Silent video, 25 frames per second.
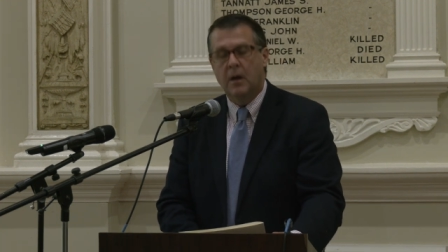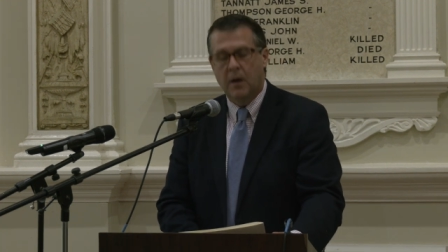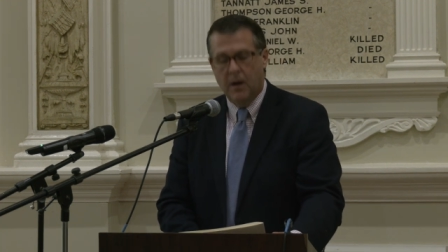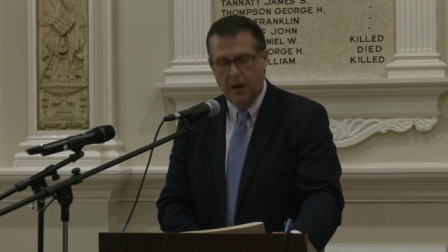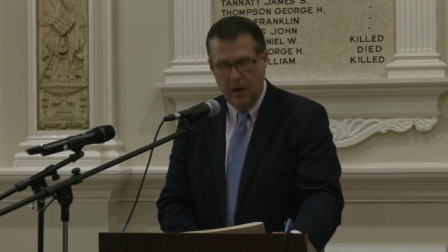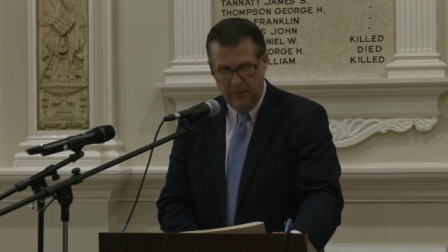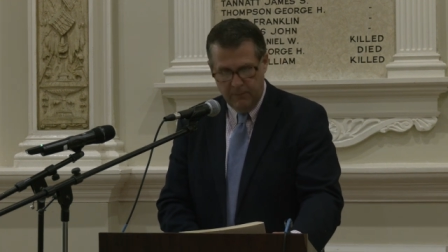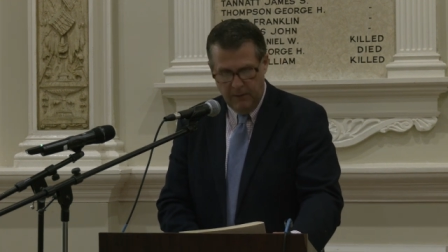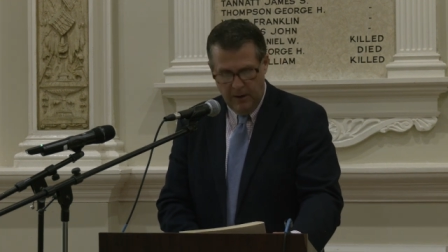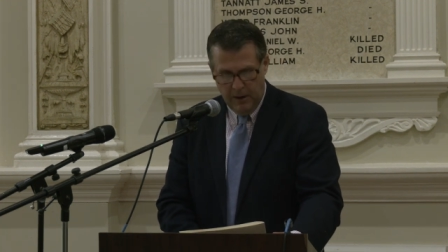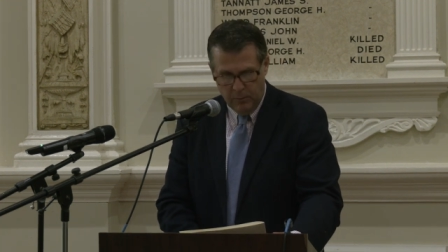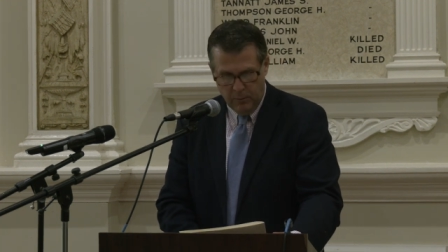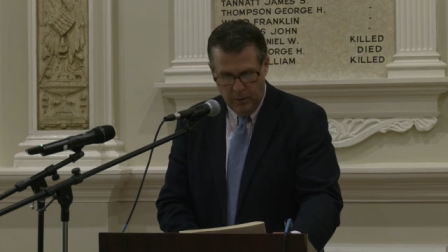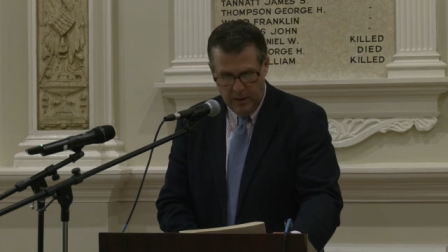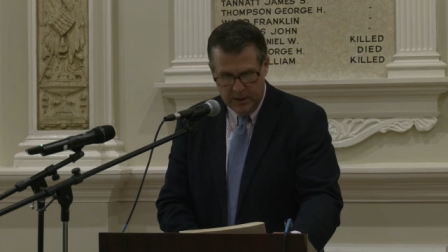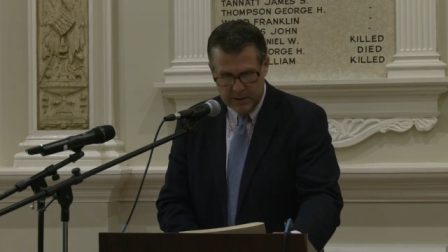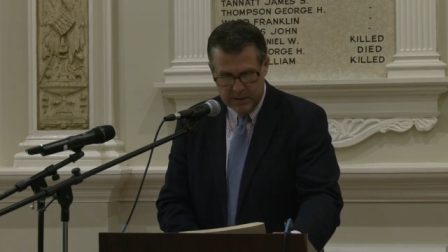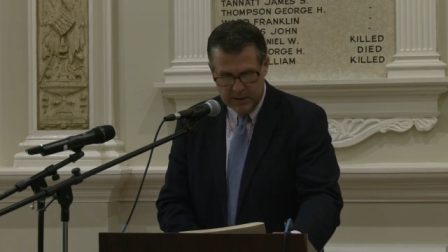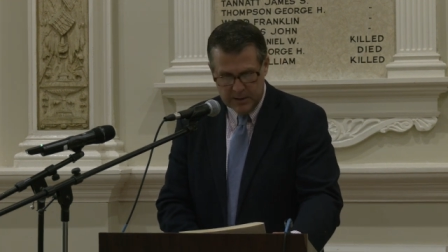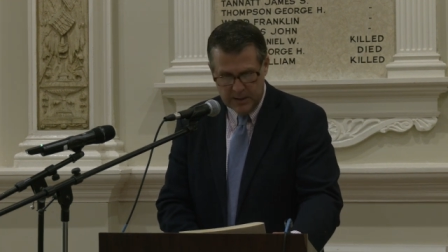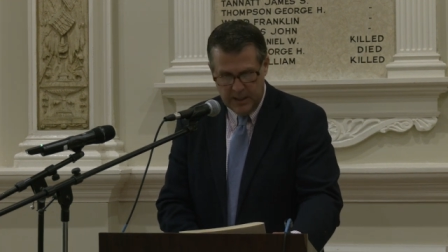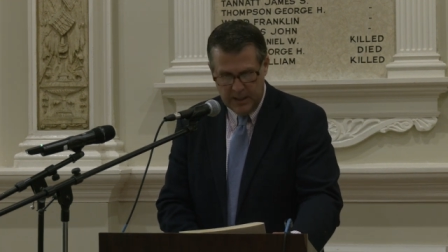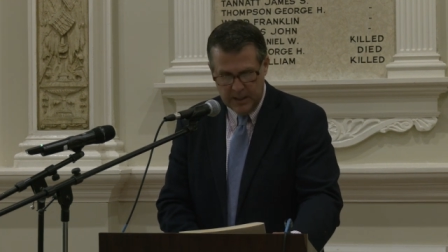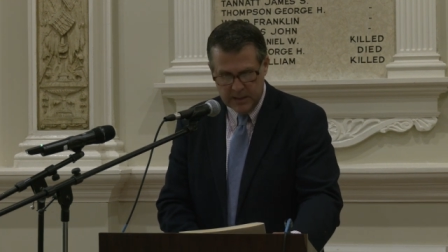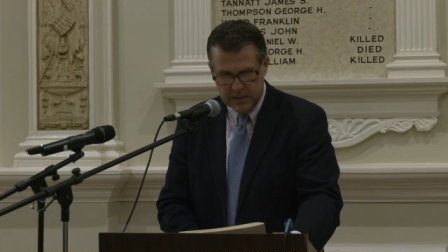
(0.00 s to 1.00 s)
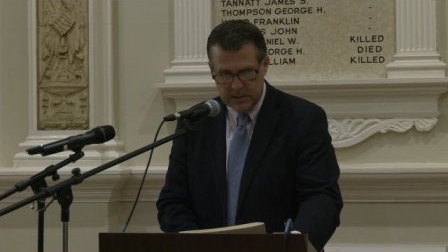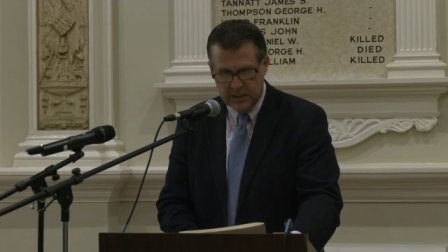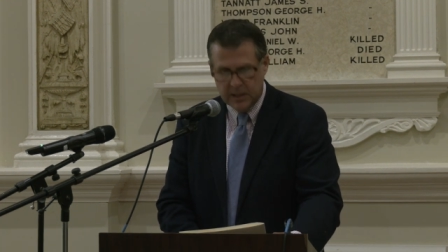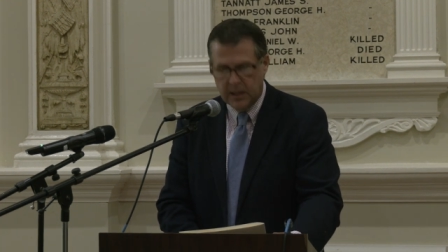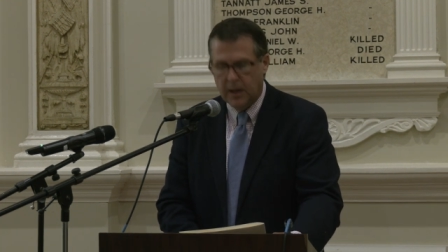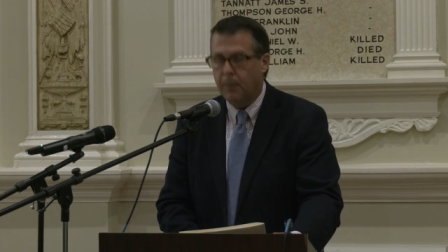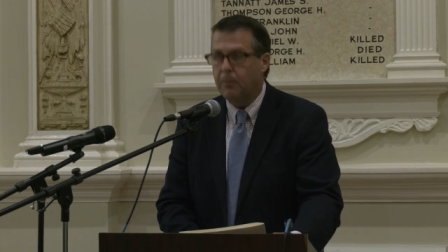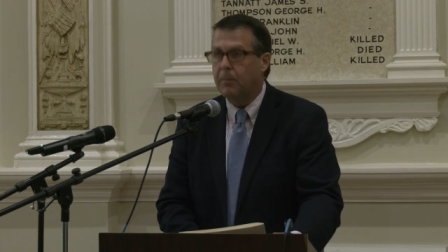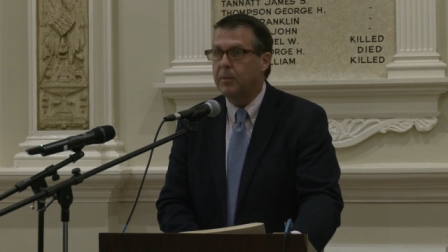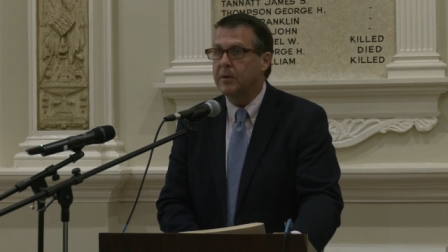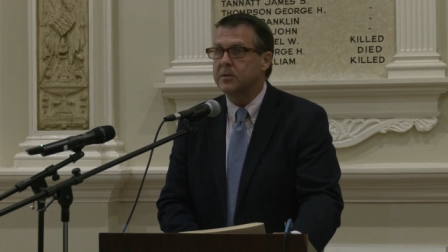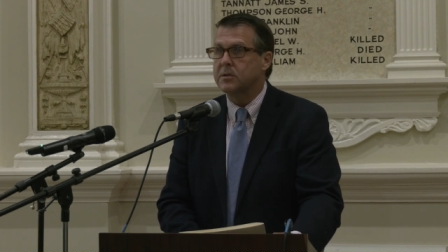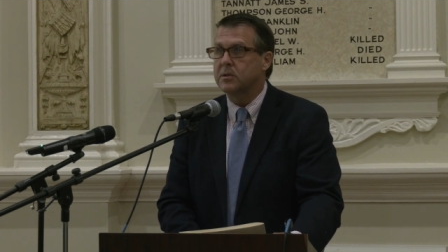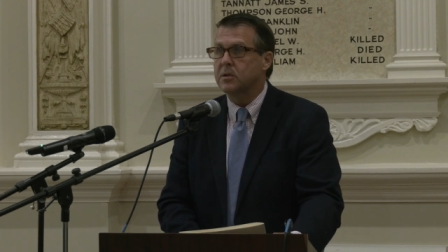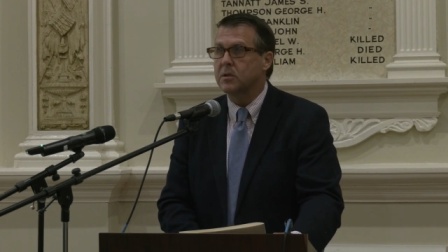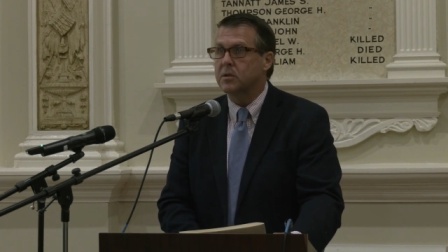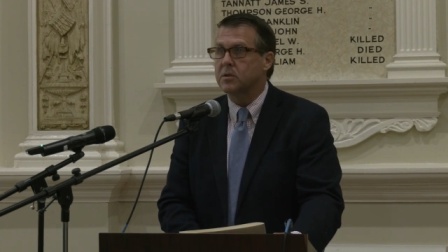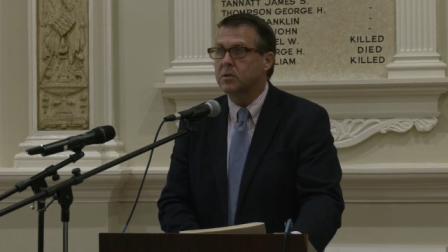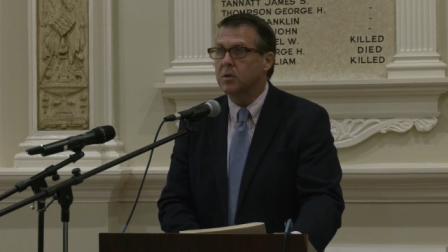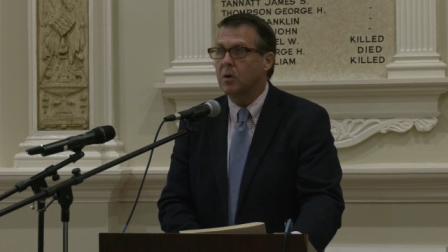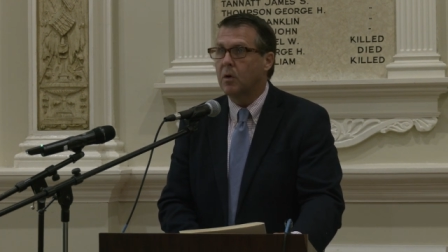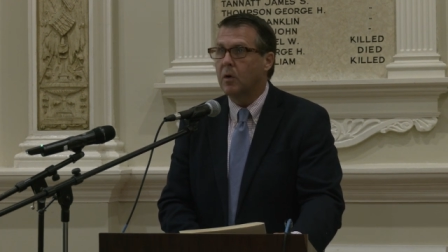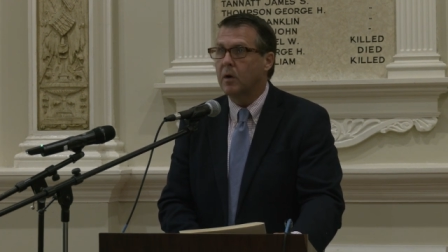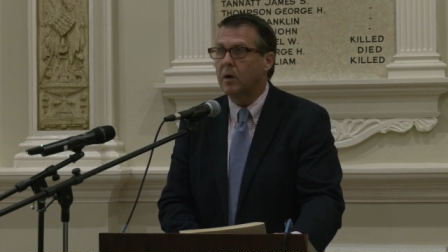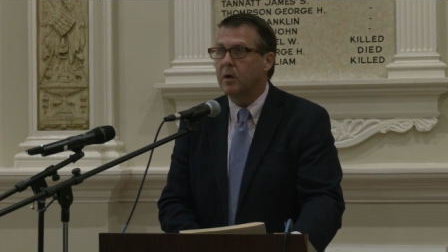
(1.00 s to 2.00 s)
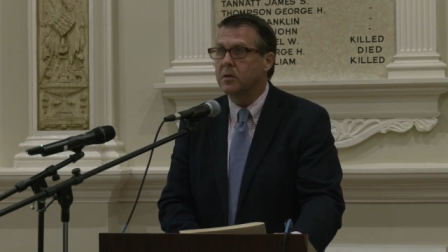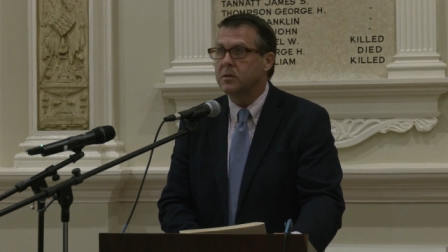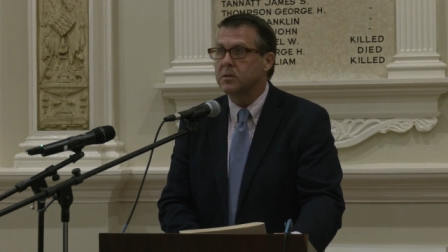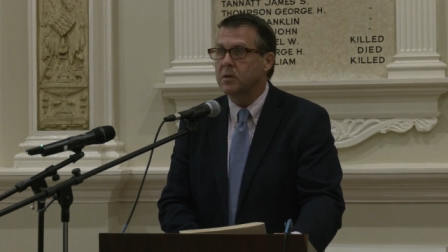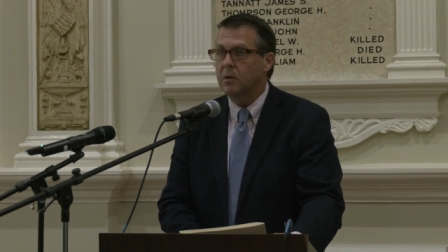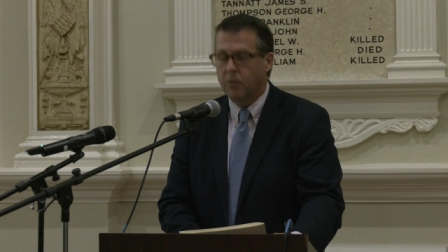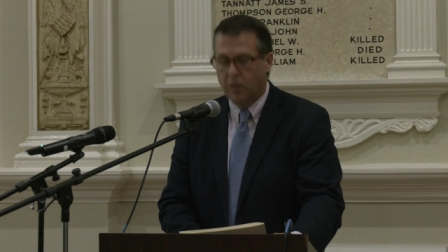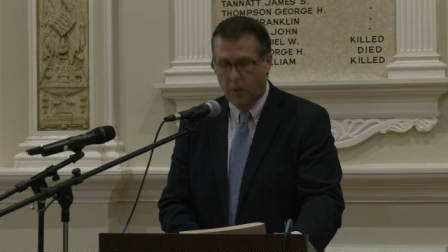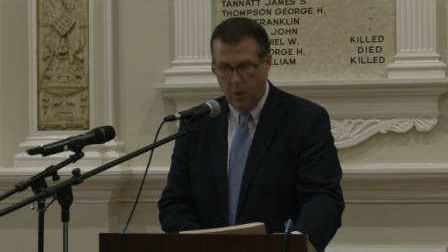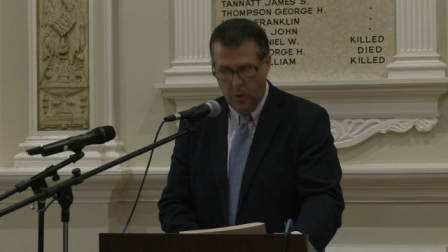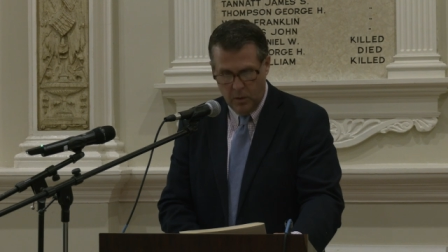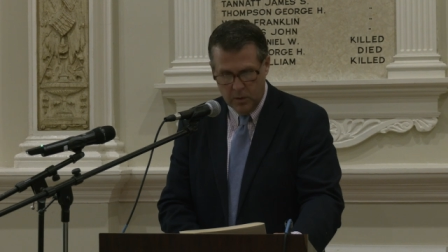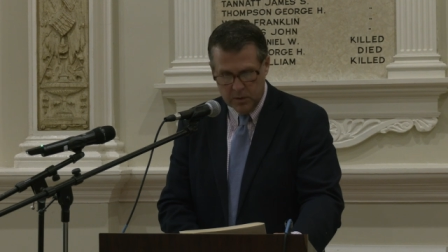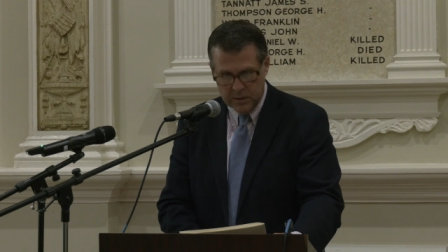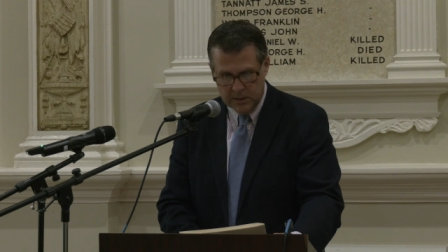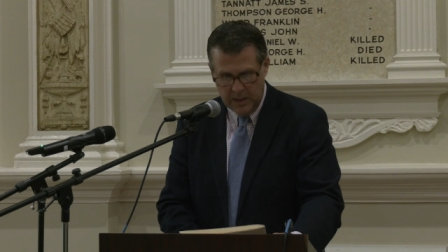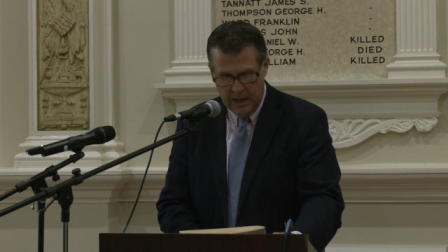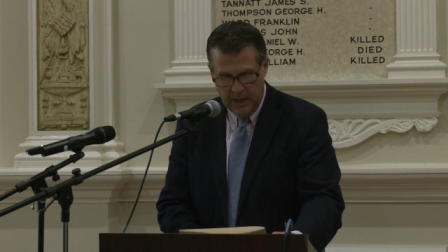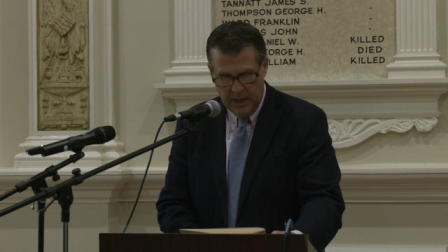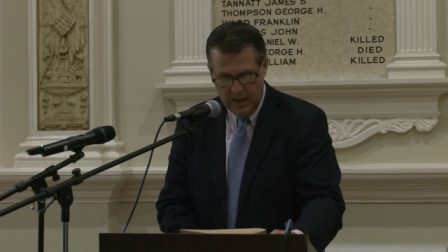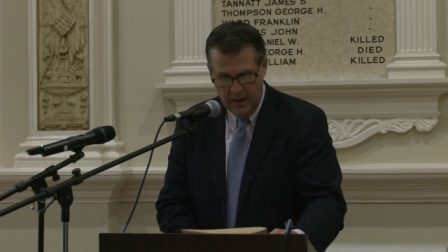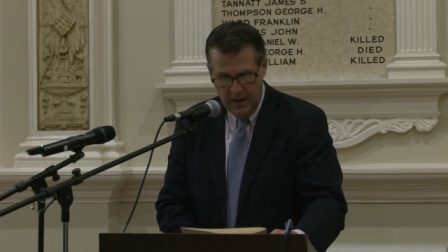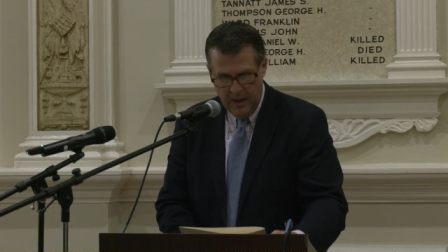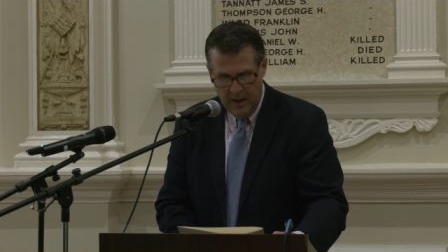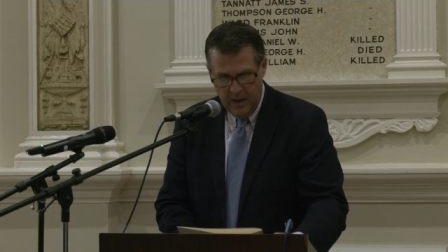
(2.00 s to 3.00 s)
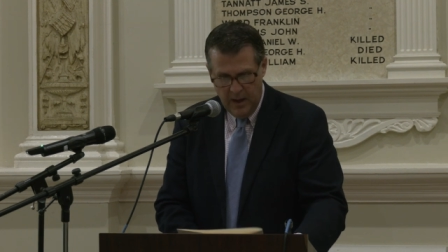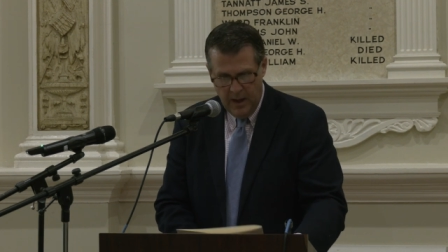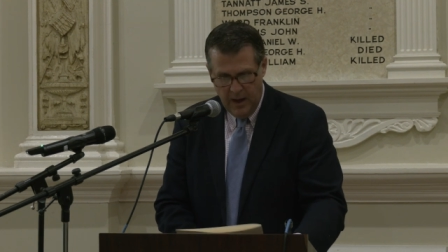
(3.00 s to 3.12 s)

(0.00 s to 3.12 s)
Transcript: of our residents and our business owners and those that